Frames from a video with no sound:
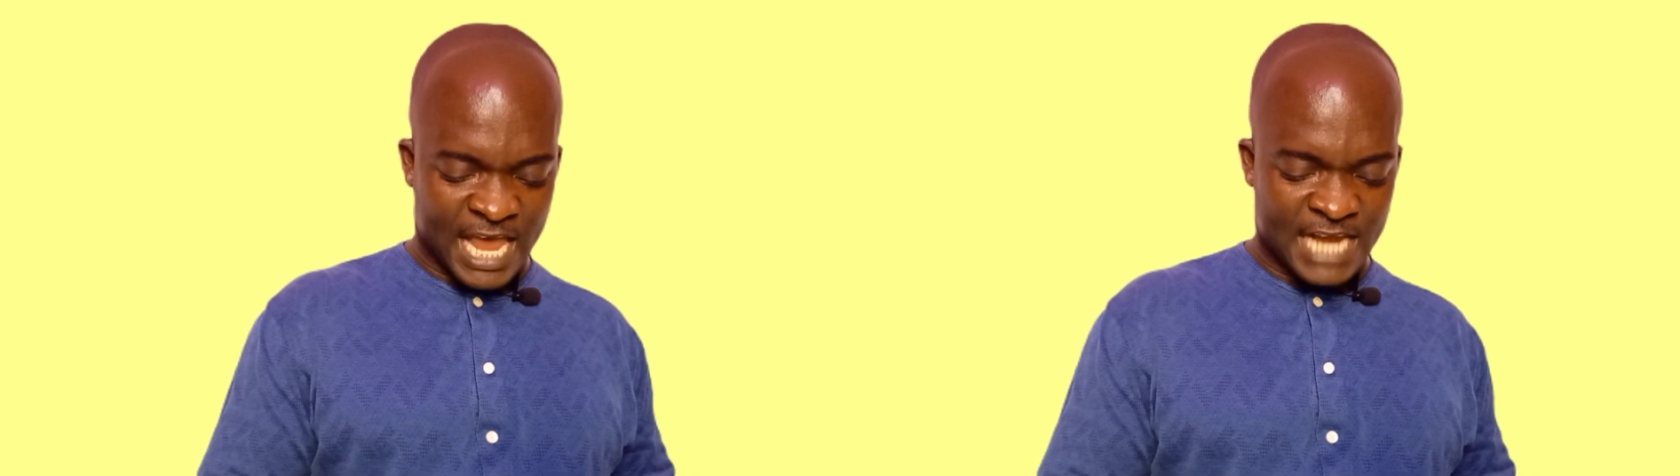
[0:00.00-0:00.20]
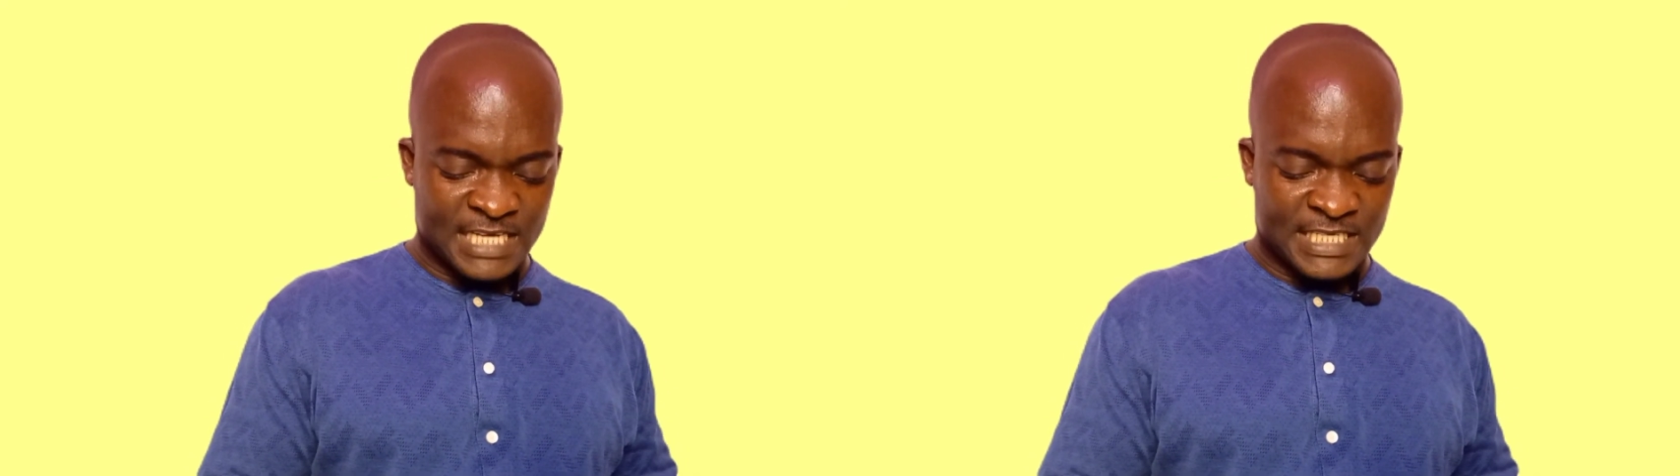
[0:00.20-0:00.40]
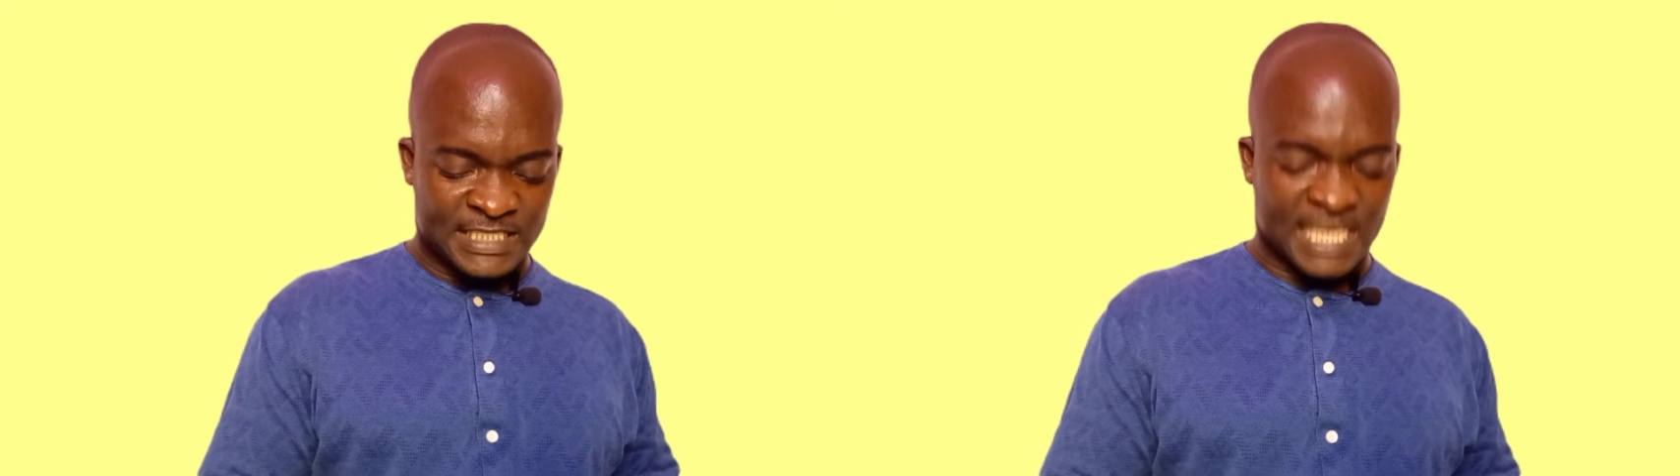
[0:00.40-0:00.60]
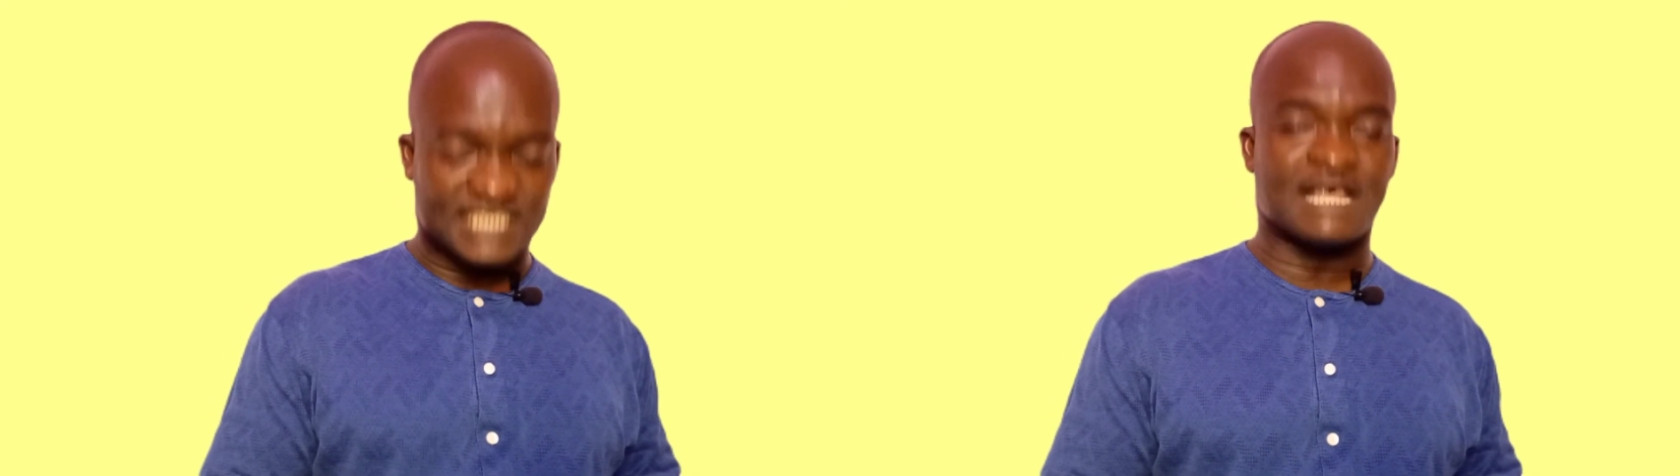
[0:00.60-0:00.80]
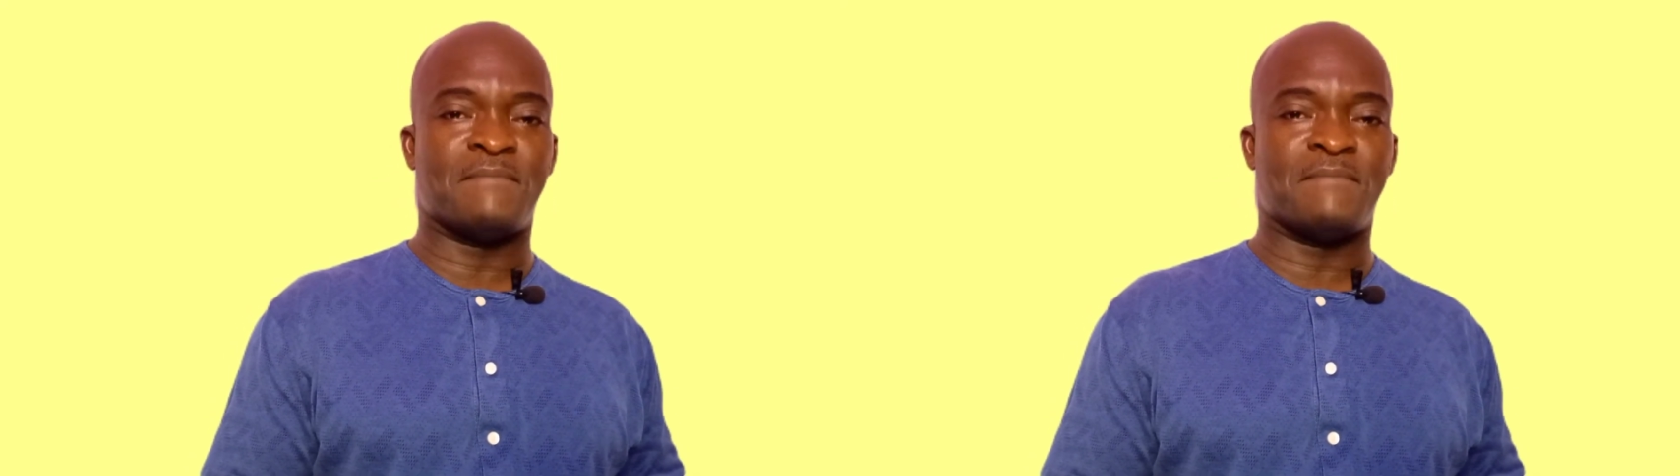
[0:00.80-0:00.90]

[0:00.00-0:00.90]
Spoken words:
and disaster